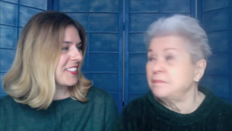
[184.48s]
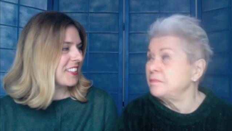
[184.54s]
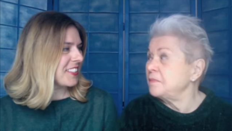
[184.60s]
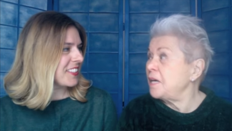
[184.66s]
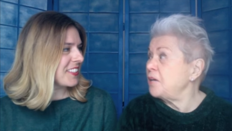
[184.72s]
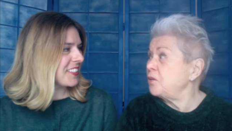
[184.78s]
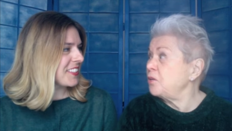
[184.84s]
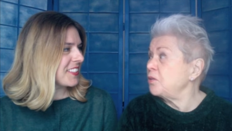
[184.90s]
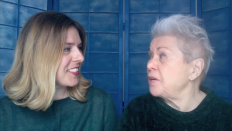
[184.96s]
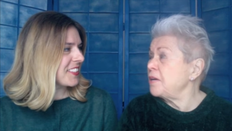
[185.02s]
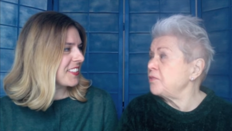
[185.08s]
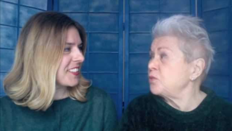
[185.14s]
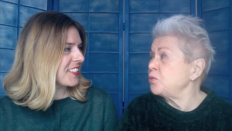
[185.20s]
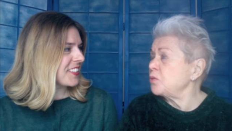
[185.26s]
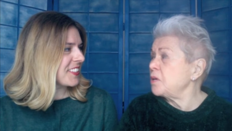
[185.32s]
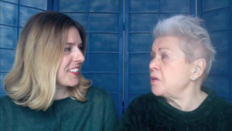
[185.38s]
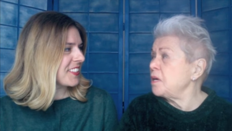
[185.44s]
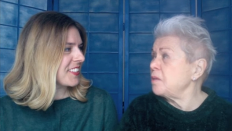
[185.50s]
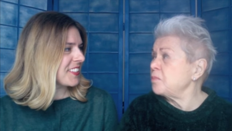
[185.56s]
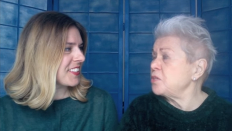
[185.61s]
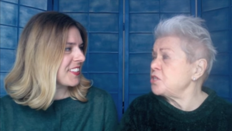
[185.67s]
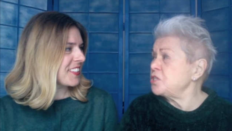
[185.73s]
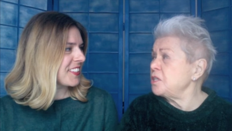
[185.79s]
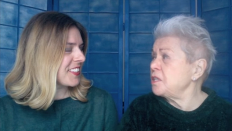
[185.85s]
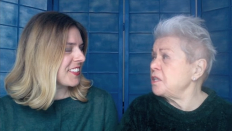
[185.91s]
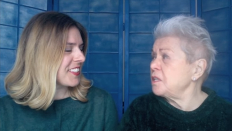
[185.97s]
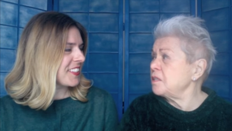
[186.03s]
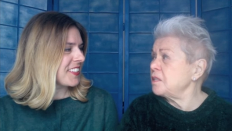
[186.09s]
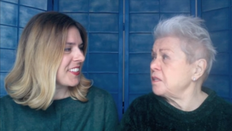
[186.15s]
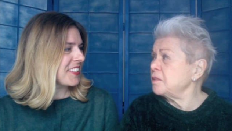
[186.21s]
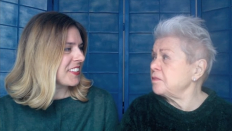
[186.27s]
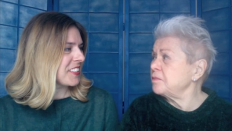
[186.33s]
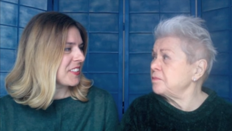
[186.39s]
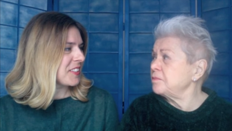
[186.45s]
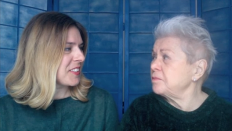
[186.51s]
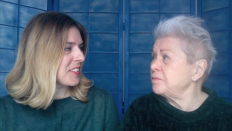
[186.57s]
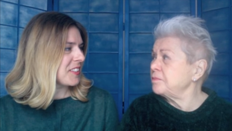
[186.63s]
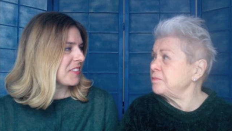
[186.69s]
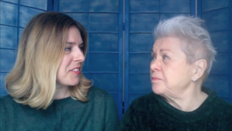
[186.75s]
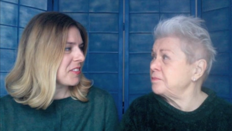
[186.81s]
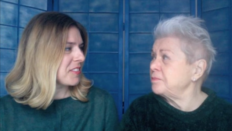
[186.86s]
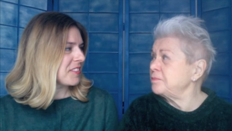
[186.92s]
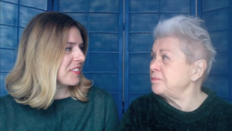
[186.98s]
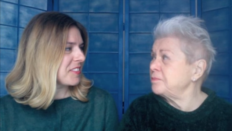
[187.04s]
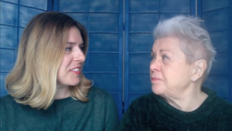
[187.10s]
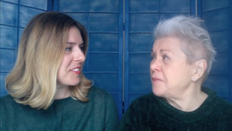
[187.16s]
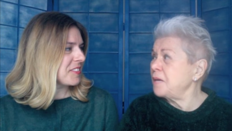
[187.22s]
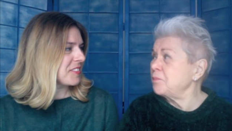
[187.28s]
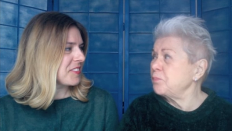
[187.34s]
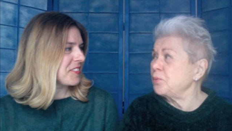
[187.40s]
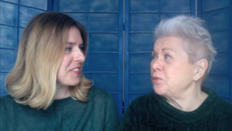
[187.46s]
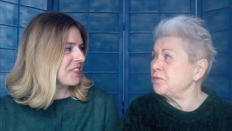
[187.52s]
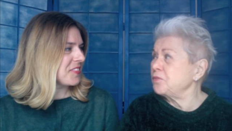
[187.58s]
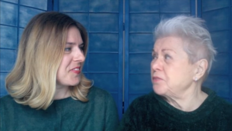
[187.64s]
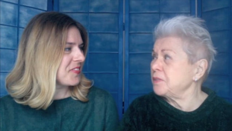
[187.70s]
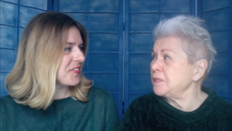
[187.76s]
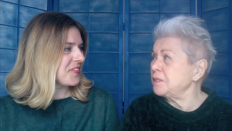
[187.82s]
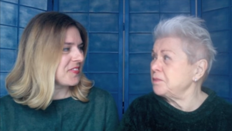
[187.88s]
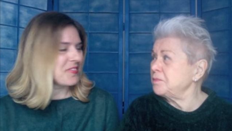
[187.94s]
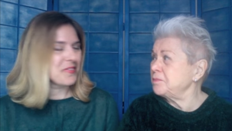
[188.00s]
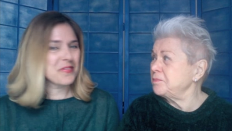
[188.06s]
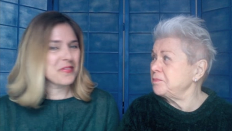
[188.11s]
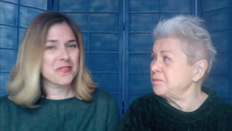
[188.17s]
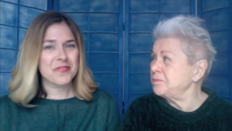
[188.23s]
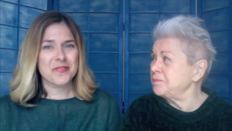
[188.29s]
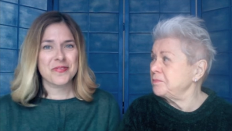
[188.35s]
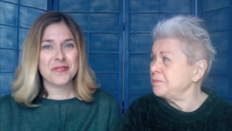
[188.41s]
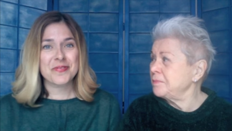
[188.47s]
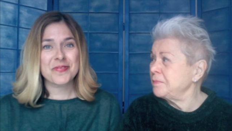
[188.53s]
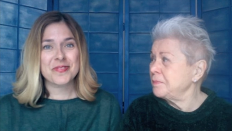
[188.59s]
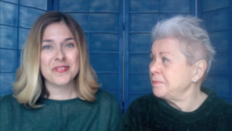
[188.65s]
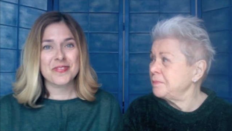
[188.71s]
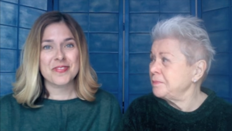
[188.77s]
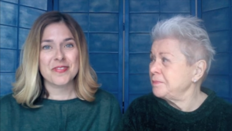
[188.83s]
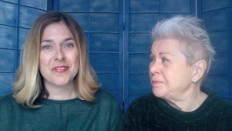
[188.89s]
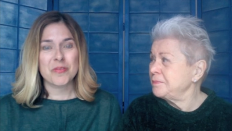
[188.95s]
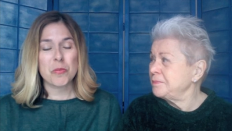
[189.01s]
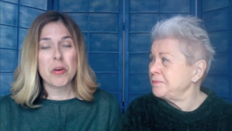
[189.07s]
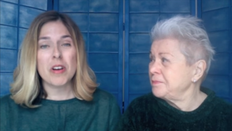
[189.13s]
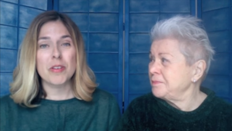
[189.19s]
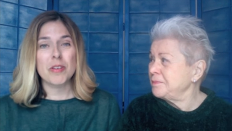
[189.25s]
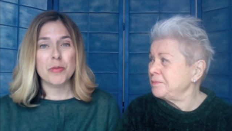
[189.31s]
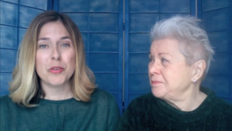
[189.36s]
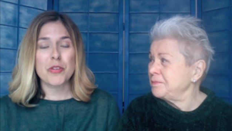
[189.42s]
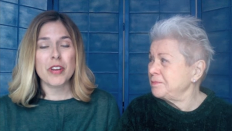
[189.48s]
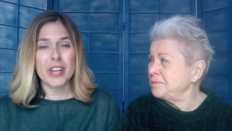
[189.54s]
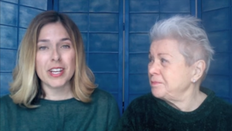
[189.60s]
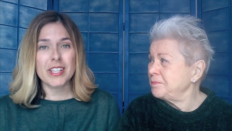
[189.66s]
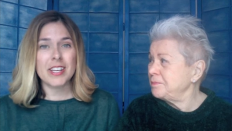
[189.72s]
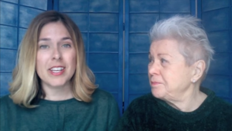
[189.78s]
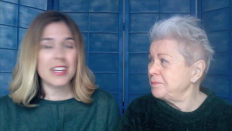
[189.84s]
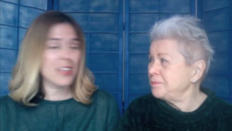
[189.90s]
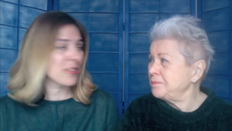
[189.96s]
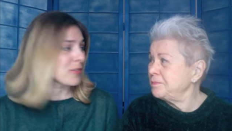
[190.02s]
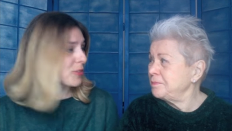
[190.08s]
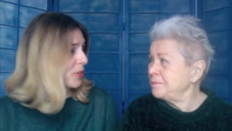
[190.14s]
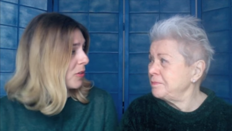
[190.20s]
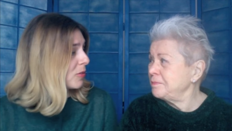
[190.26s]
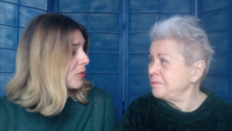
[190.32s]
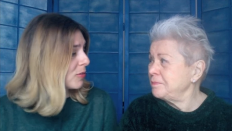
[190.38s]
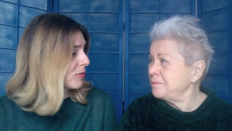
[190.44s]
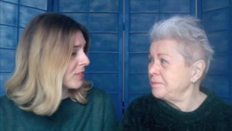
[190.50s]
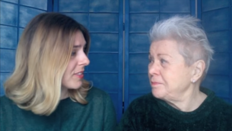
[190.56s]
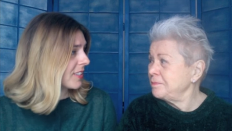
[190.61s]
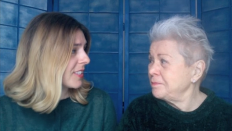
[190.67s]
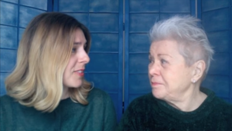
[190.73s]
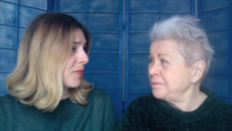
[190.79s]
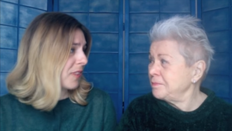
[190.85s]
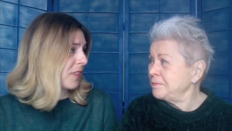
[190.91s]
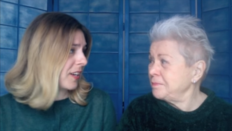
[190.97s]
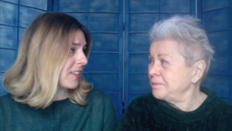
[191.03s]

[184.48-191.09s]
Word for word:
Speaker 1: I don't have
Speaker 2: to accomplish anything. I'm perfect. Well, when you're 88 years old and you've had a